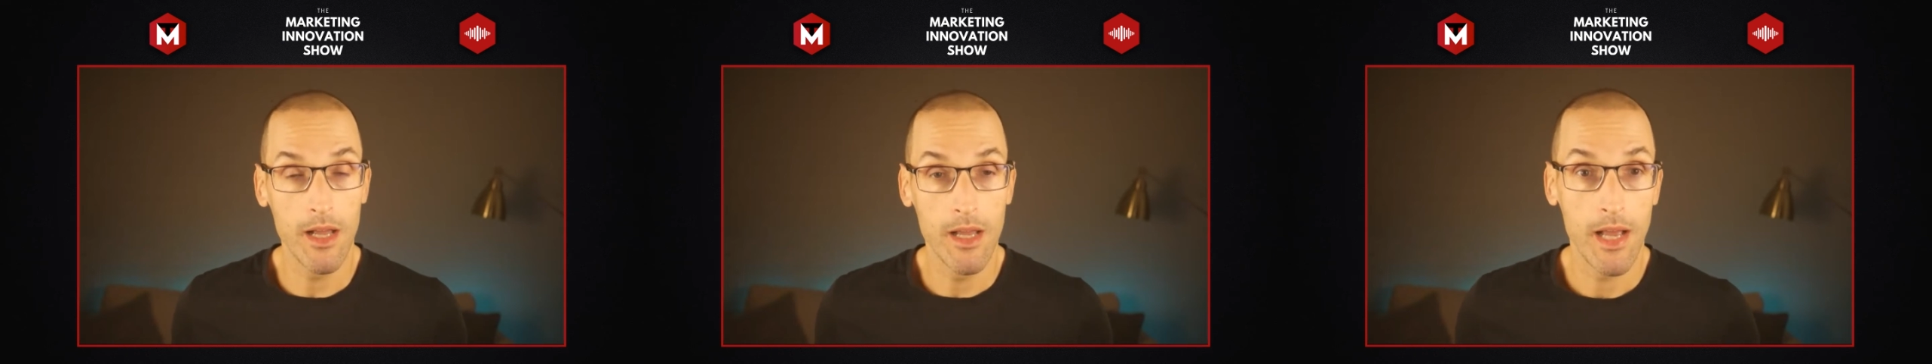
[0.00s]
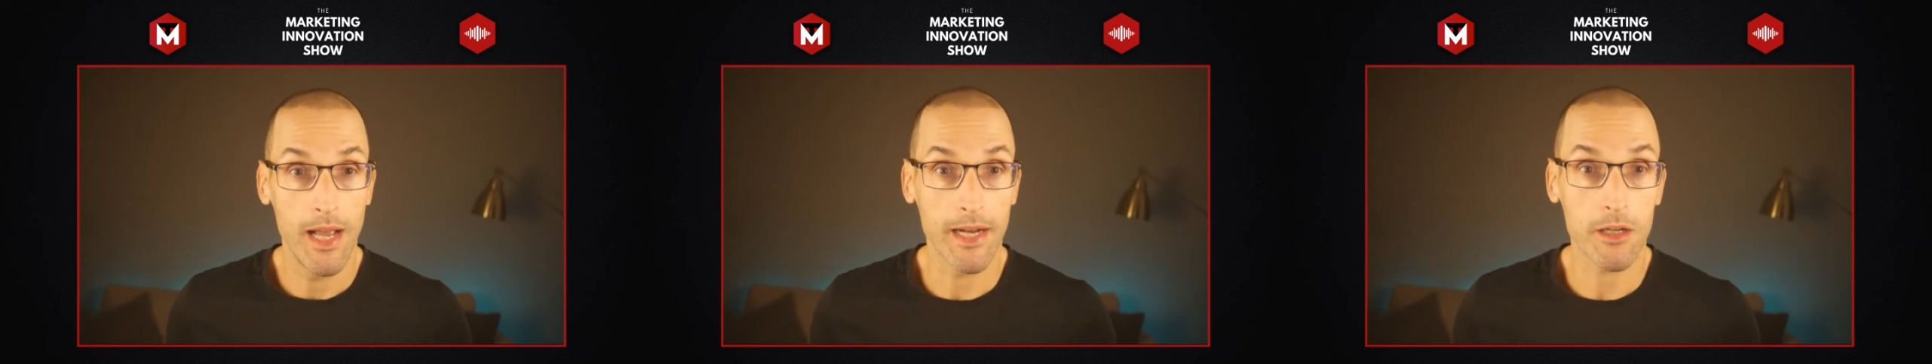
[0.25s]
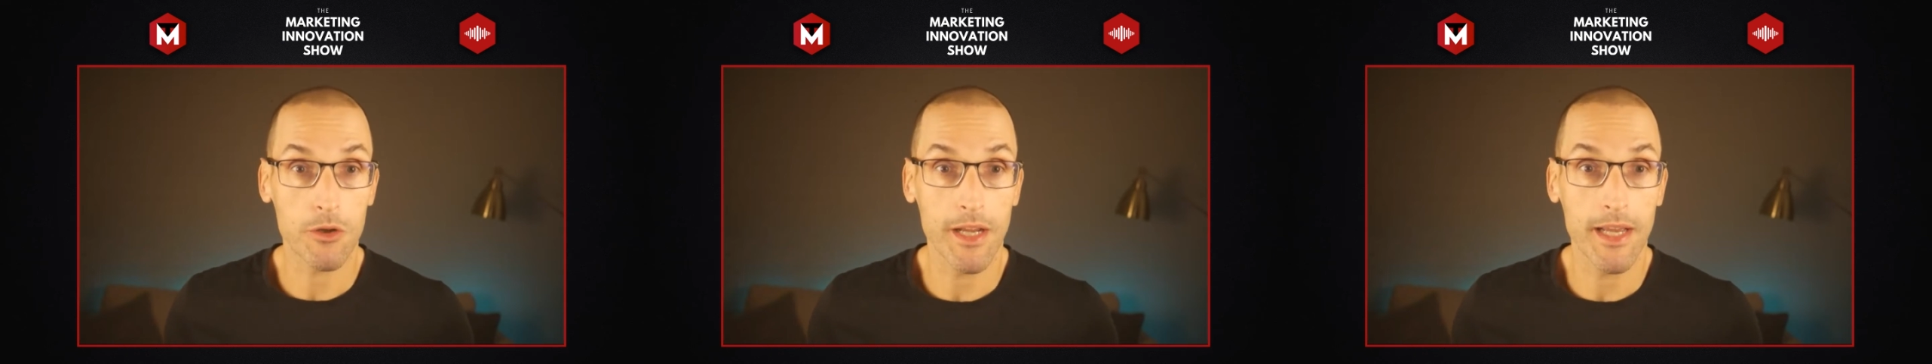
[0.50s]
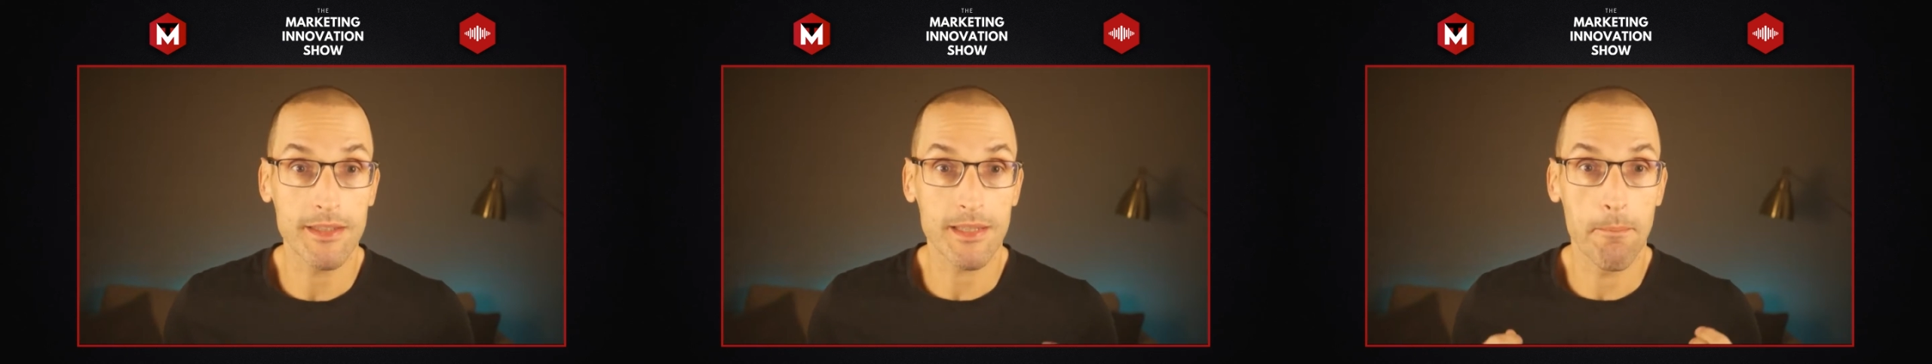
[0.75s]
and
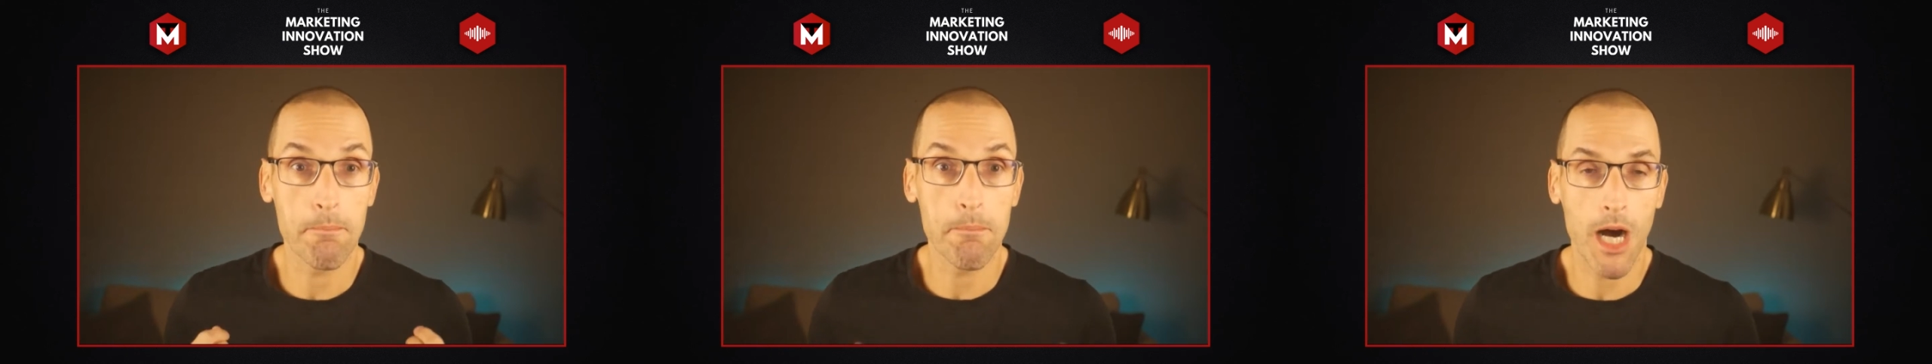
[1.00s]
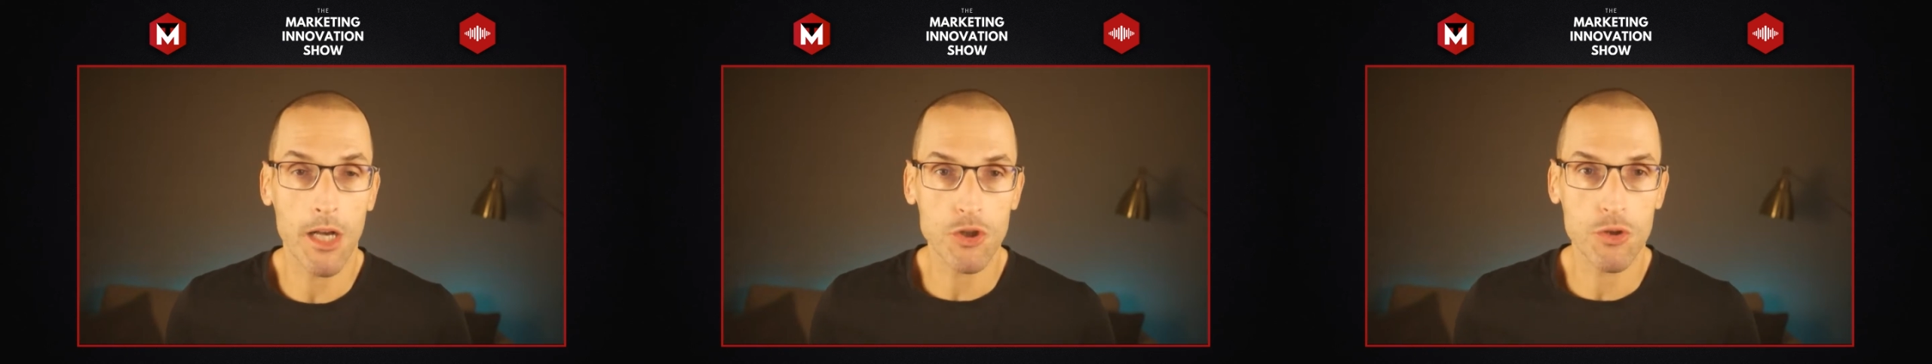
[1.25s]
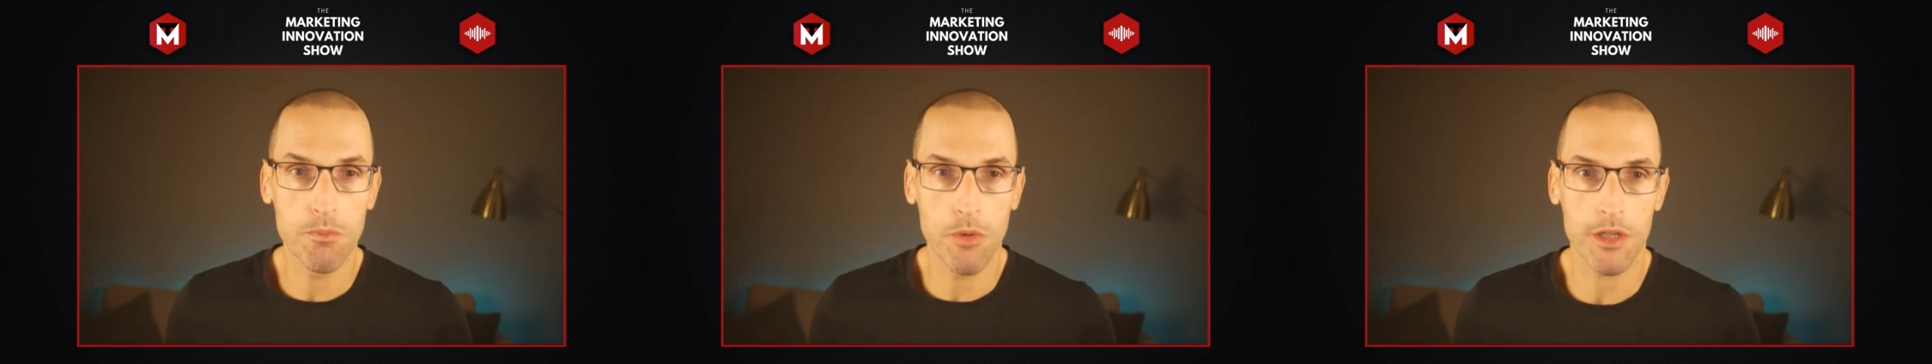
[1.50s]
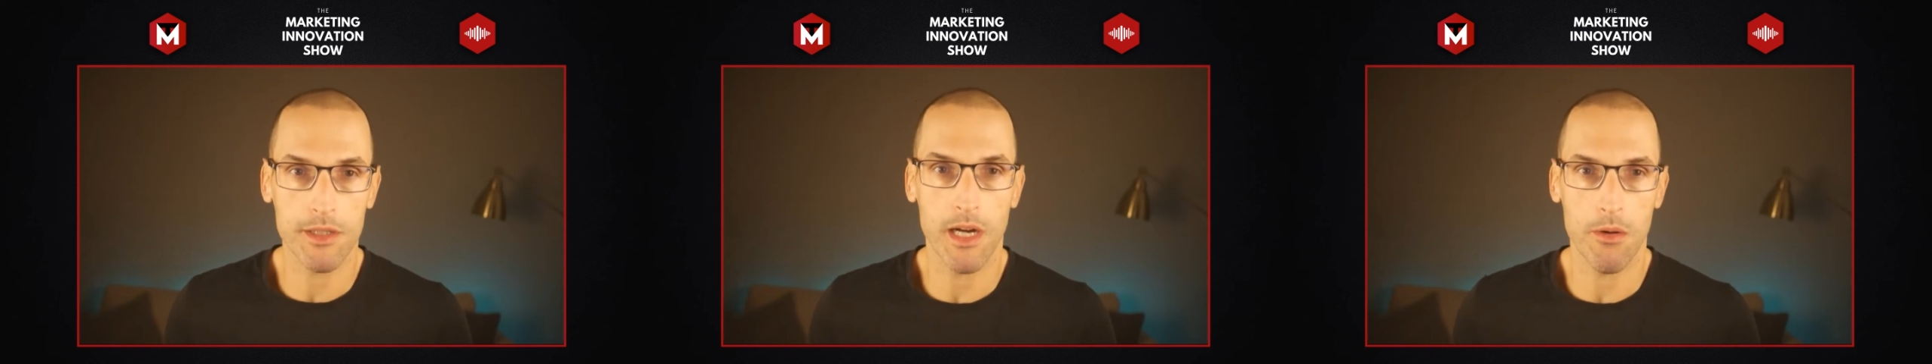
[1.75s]
creates a much more
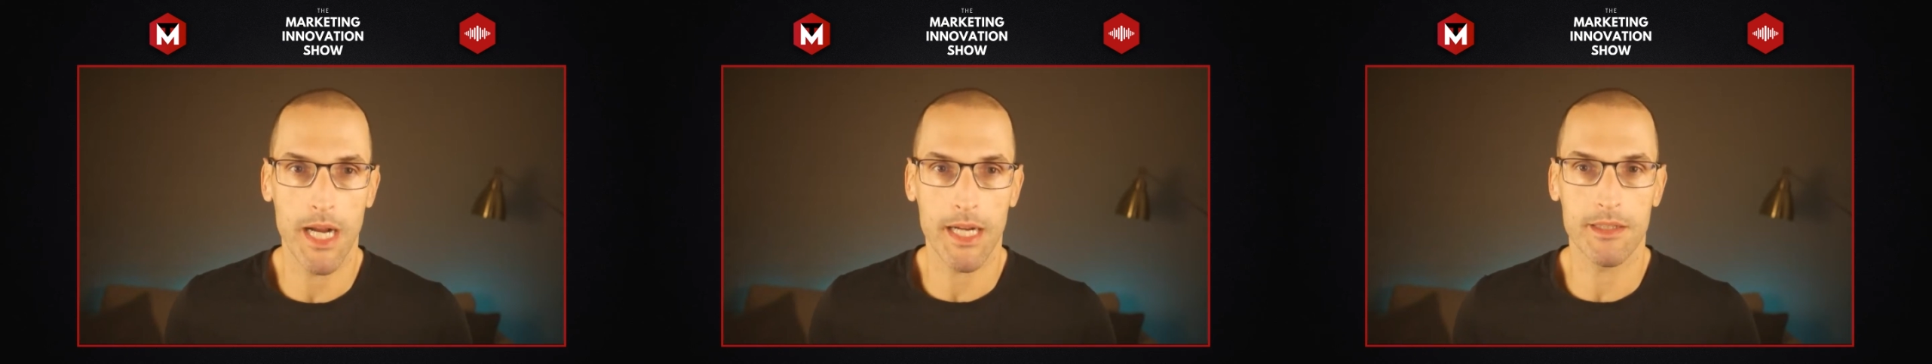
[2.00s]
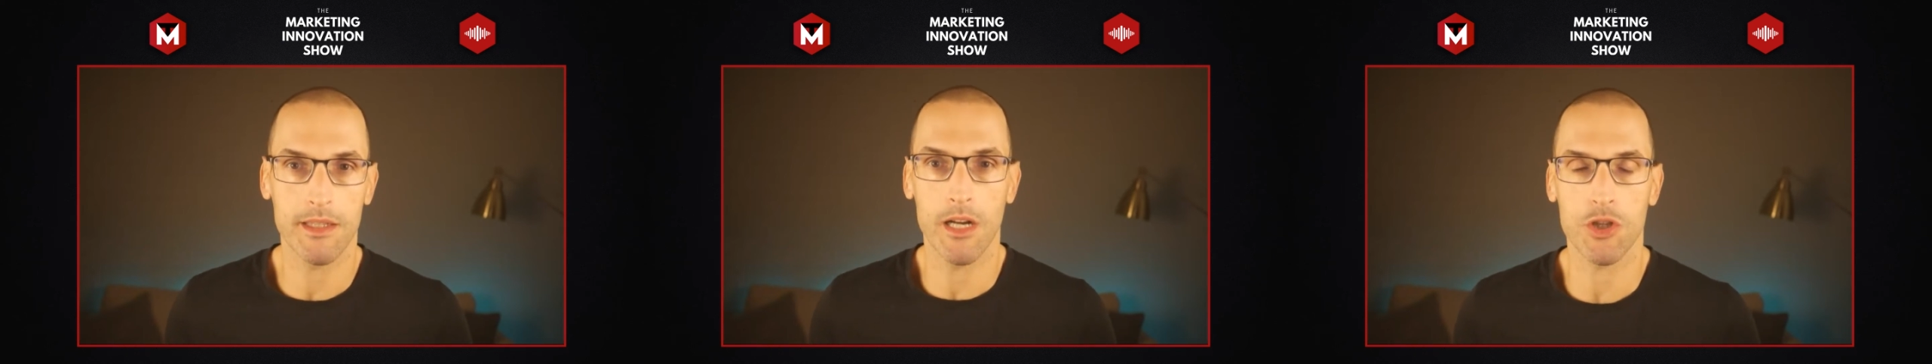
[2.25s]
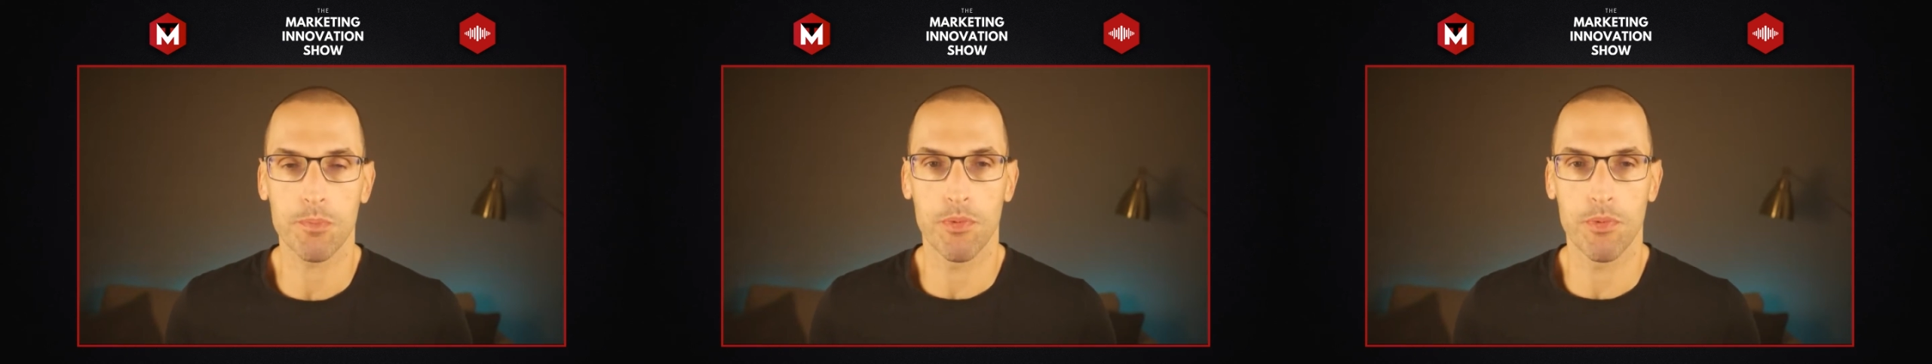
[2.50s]
direct touch